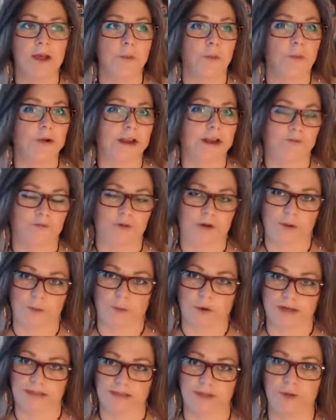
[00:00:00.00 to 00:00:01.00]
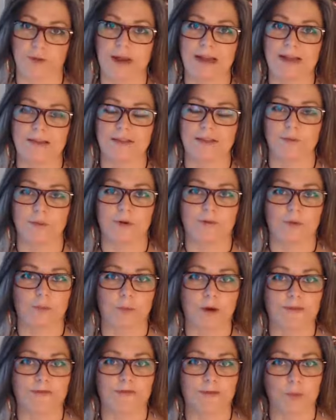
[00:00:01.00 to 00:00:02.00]
whatever it was, you had to move
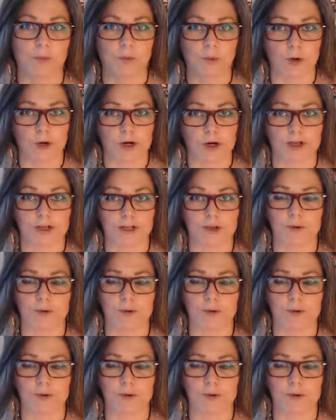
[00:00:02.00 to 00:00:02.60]
away for work,